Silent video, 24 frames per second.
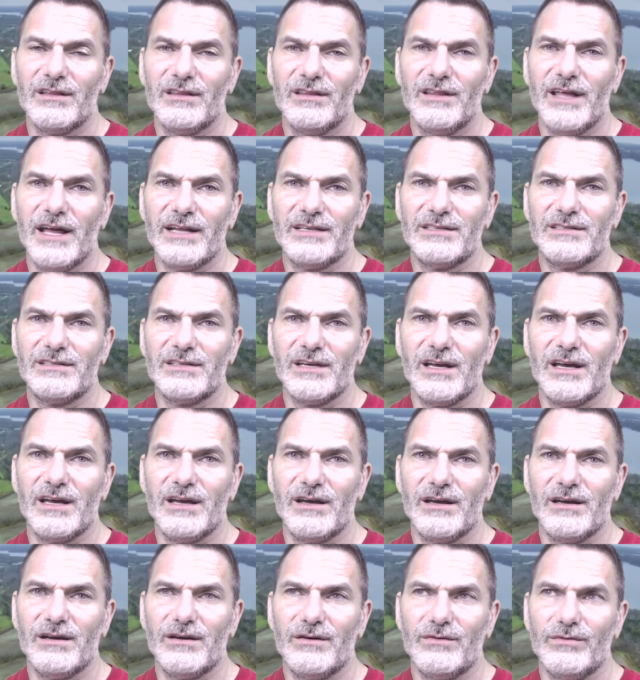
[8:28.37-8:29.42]
that's
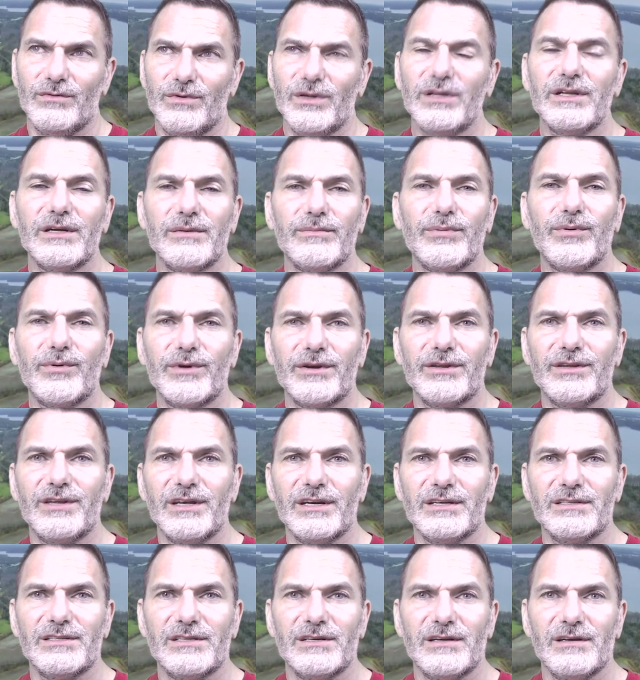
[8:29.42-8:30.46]
a really important
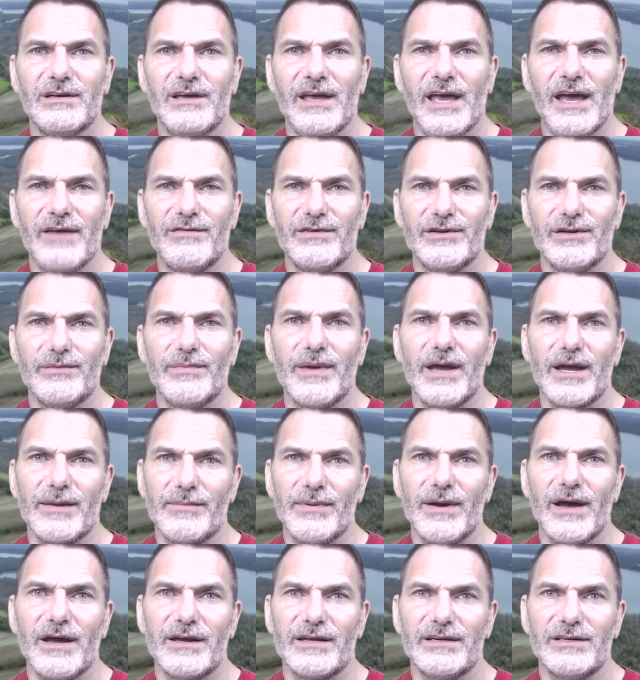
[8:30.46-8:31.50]
thing to have in your back
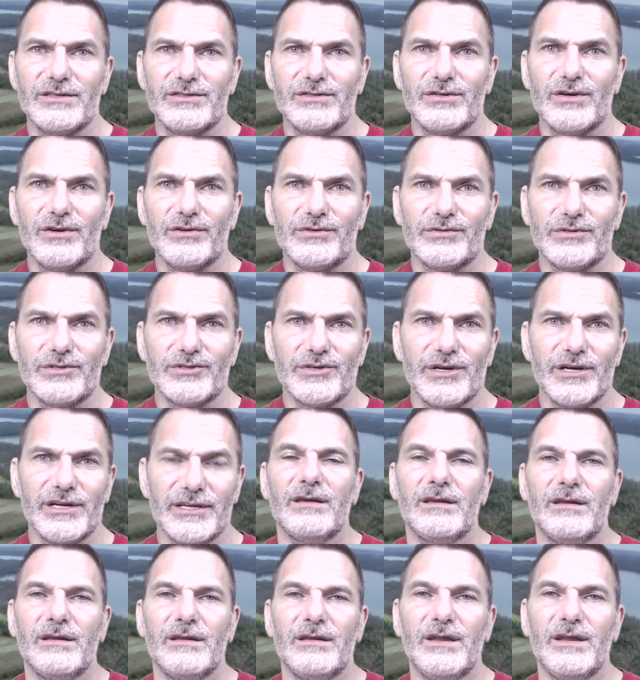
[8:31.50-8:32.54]
pocket as you go through
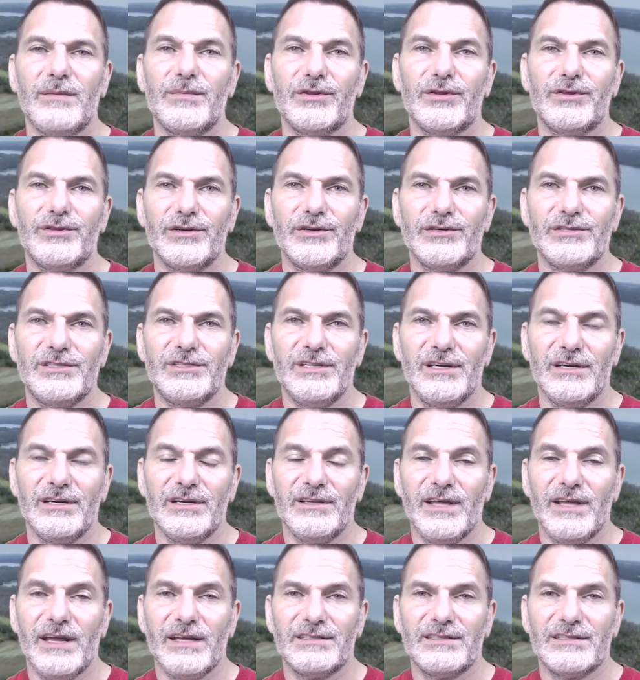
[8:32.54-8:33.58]
training. Number 13,
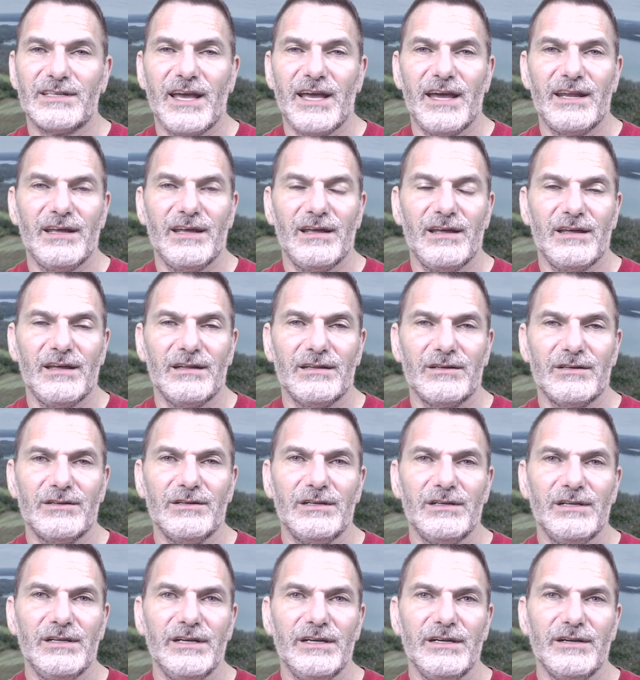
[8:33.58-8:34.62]
and that's kind of a
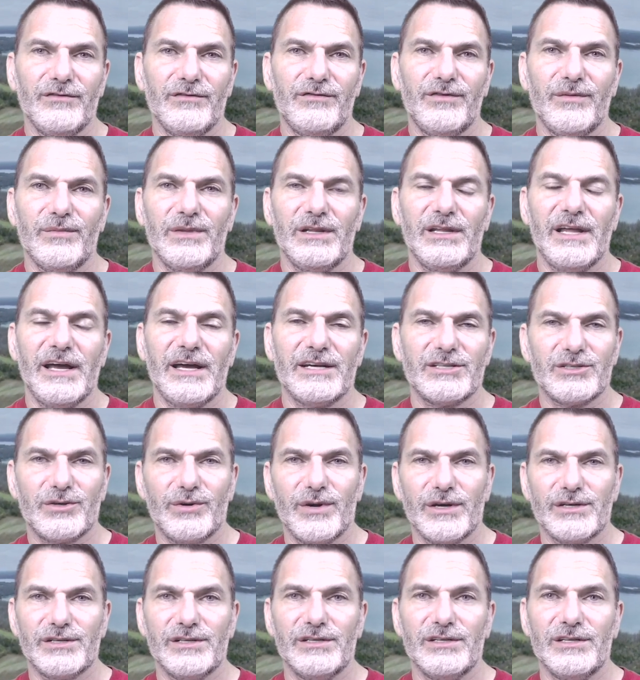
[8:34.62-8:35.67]
good lead in from the last
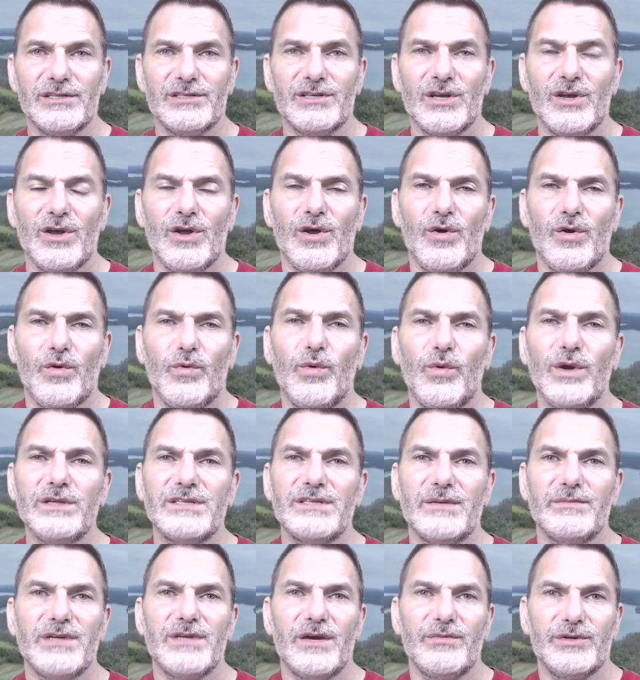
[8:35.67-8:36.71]
question is
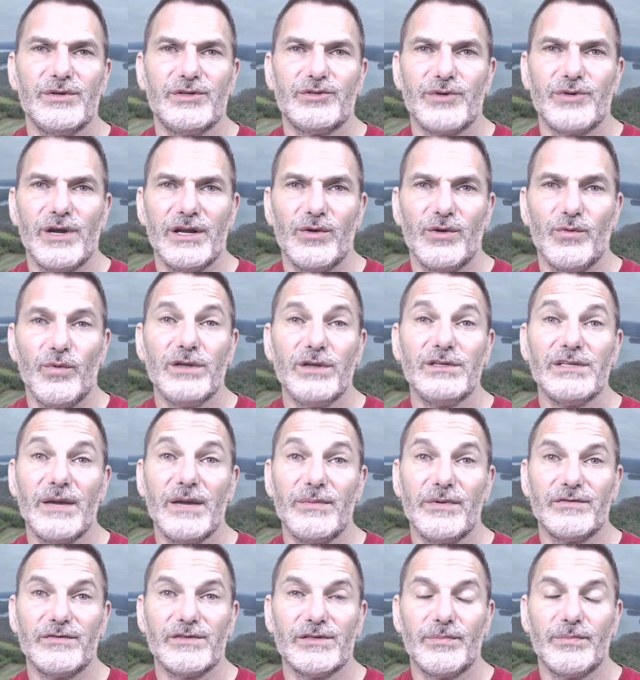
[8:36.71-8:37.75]
once I'm done with training, what
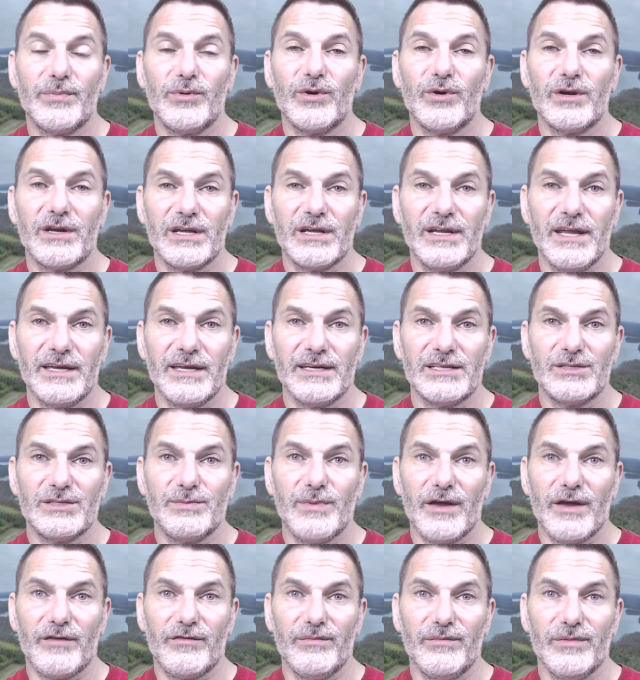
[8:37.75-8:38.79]
type of support can I
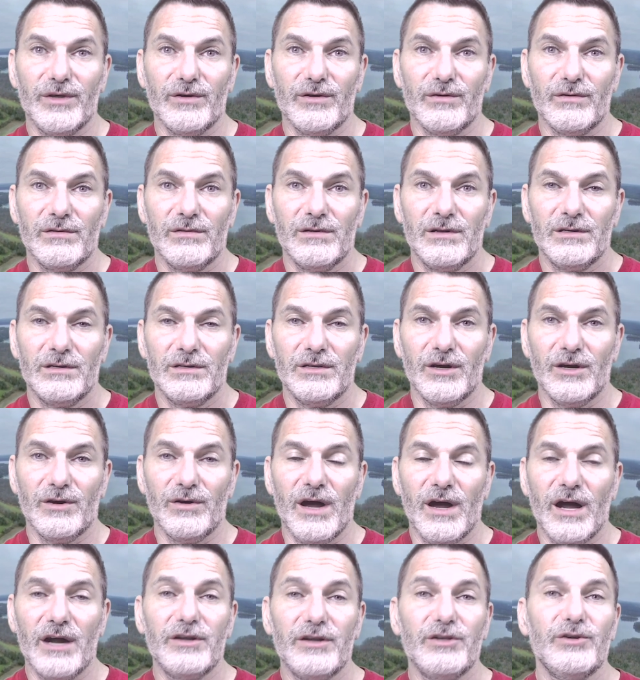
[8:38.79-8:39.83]
expect from you? You
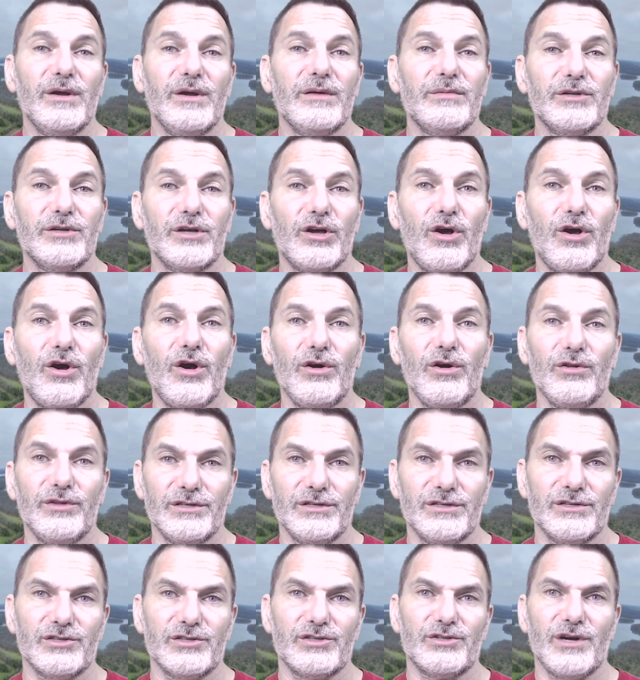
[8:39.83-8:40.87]
know, are you able to call
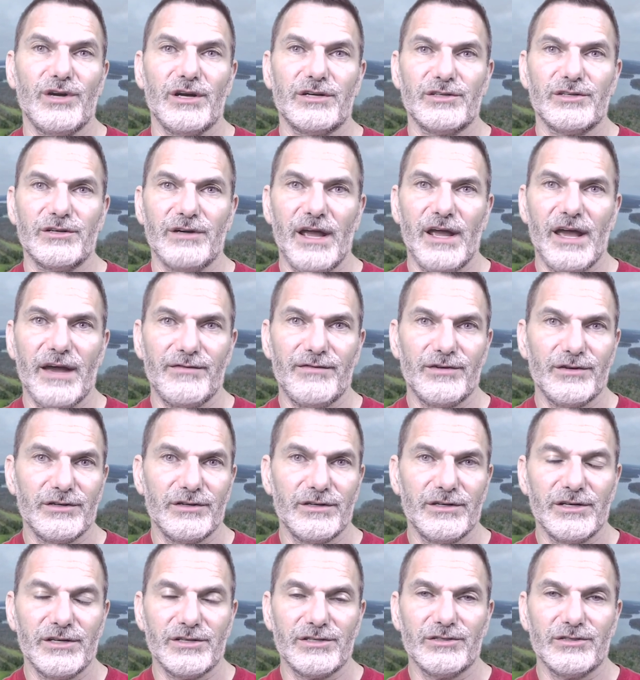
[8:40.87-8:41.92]
this instructor after
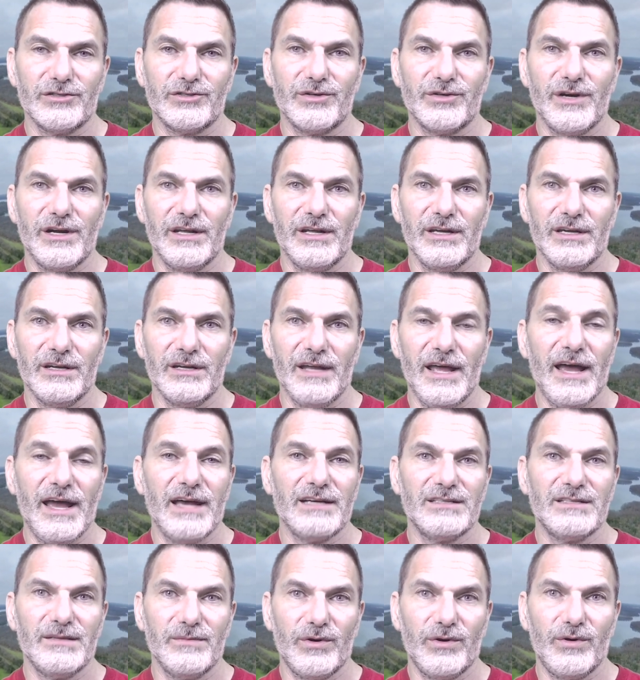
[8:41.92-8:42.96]
your initial training and
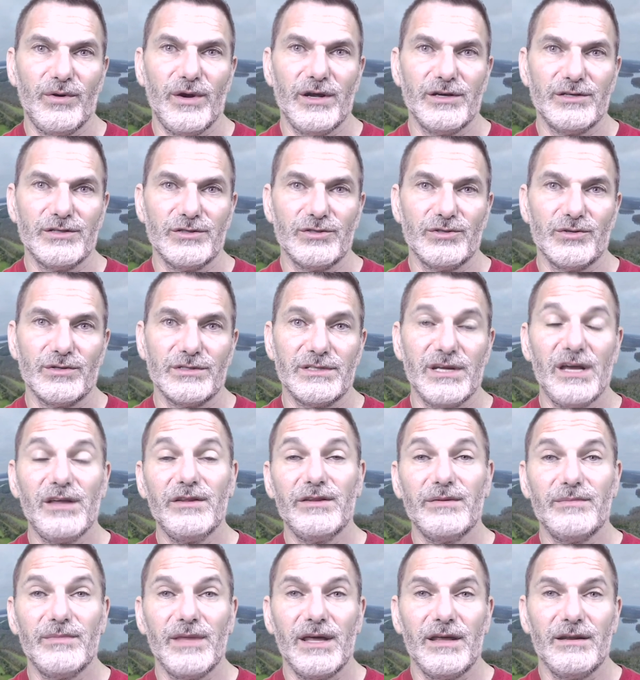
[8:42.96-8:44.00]
ask them questions or tell
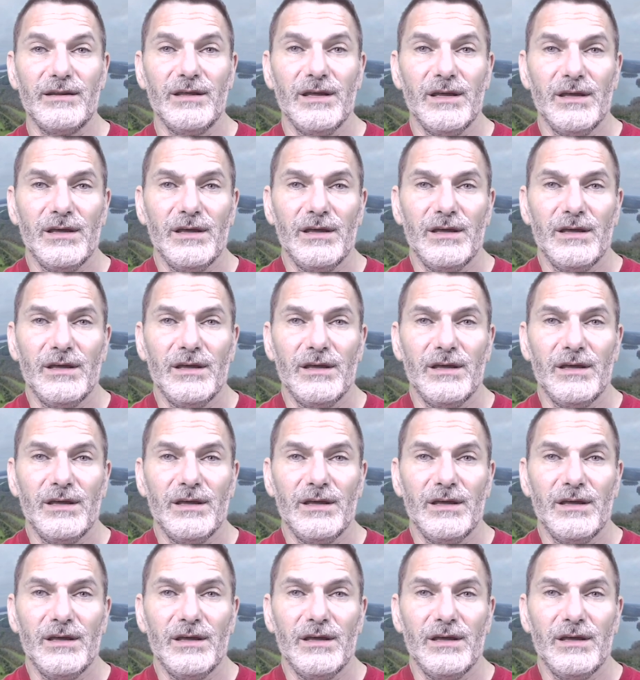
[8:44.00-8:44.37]
them that